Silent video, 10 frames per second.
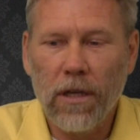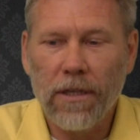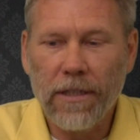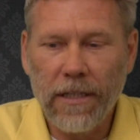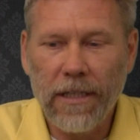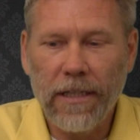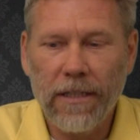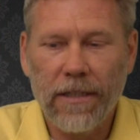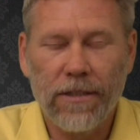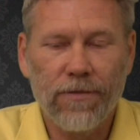
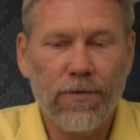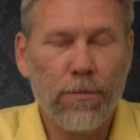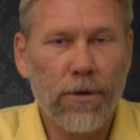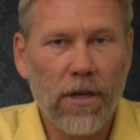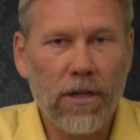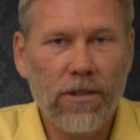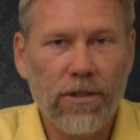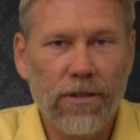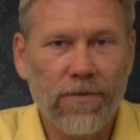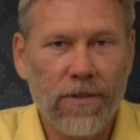need is for
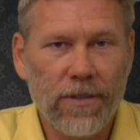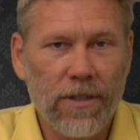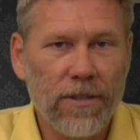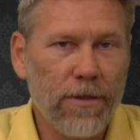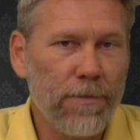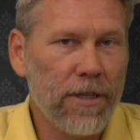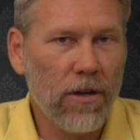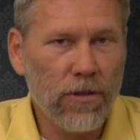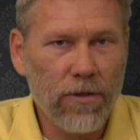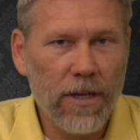production of the system and
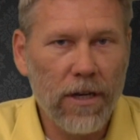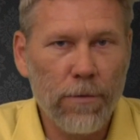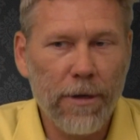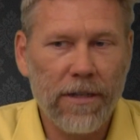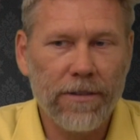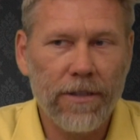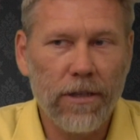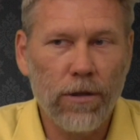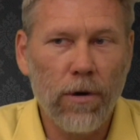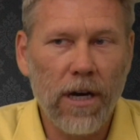all you care about is
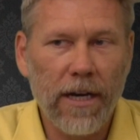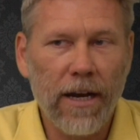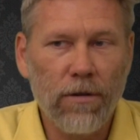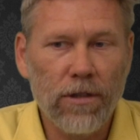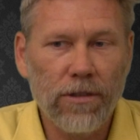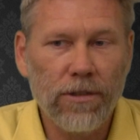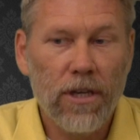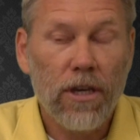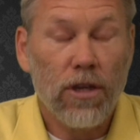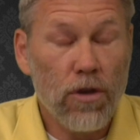kilowatt hours,
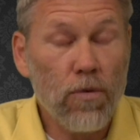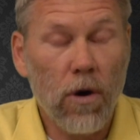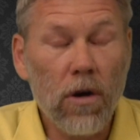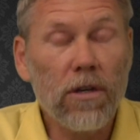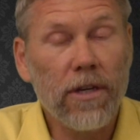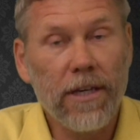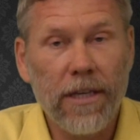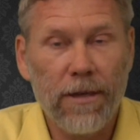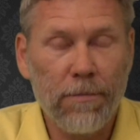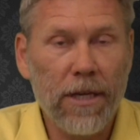you are going to
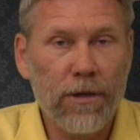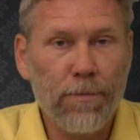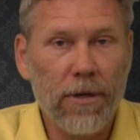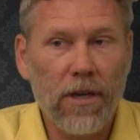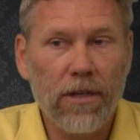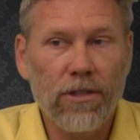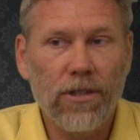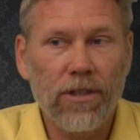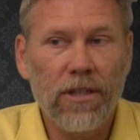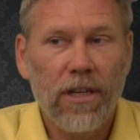get better
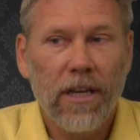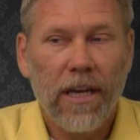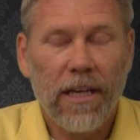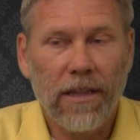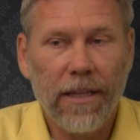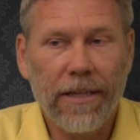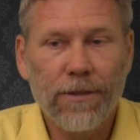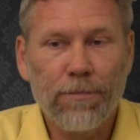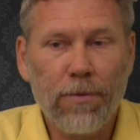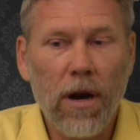production and less
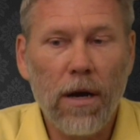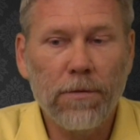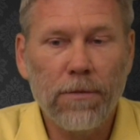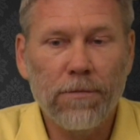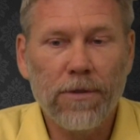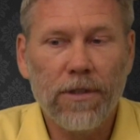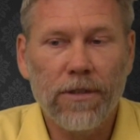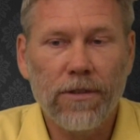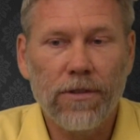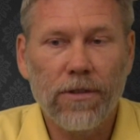problems
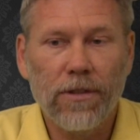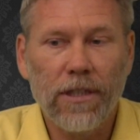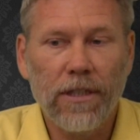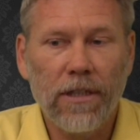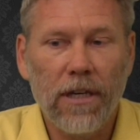concerning